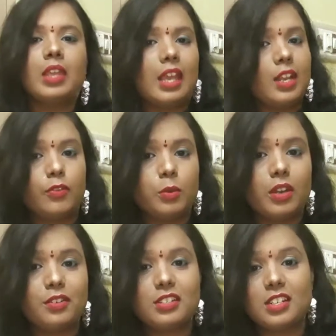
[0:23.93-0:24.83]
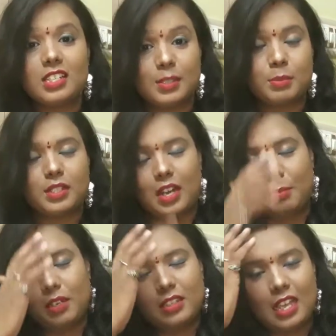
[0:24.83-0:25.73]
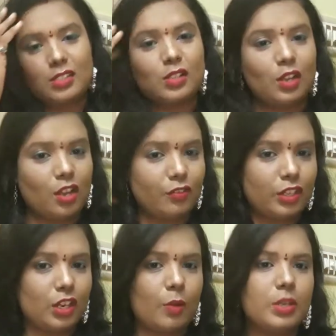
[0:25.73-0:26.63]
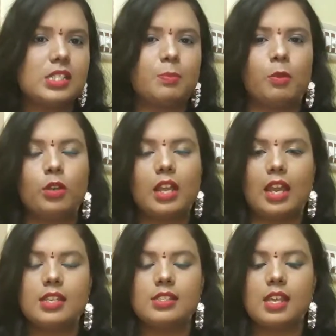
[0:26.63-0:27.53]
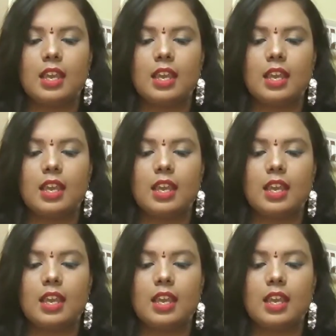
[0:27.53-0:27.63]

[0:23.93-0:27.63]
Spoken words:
And if you are a returning subscriber, thanks a lot for your love and support, guys.